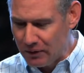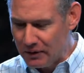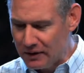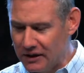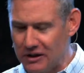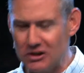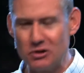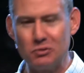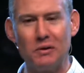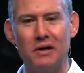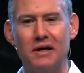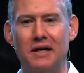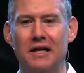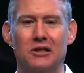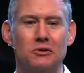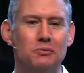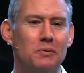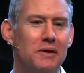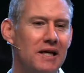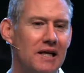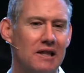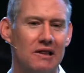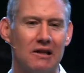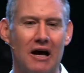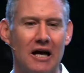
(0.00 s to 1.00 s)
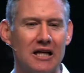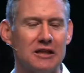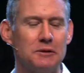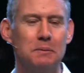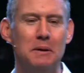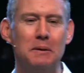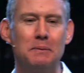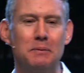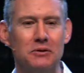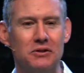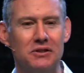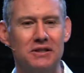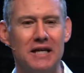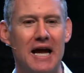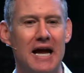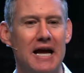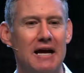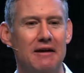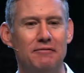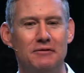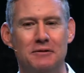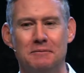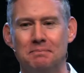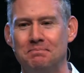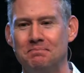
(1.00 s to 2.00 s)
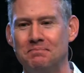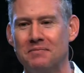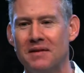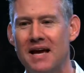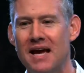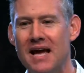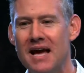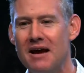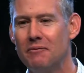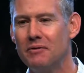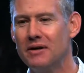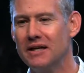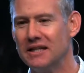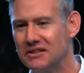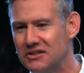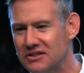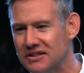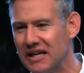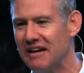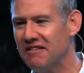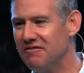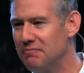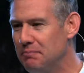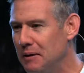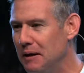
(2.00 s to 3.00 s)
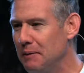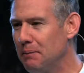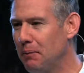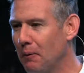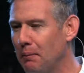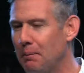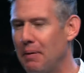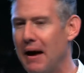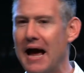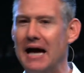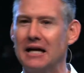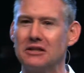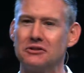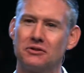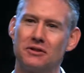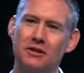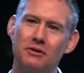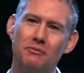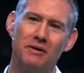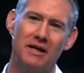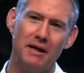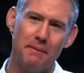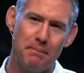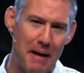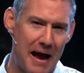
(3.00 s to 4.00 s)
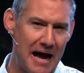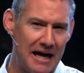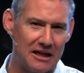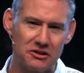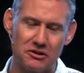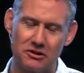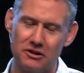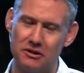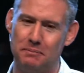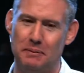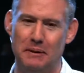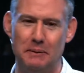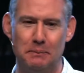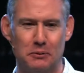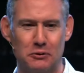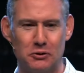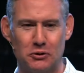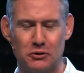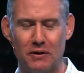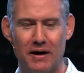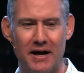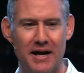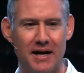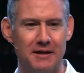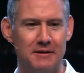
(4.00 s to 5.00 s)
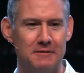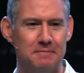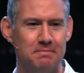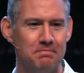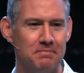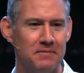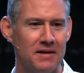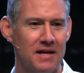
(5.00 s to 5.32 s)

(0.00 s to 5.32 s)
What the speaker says: Here's what it is. We get lost people saved, and we get saved people pastored, and we get pastored people trained,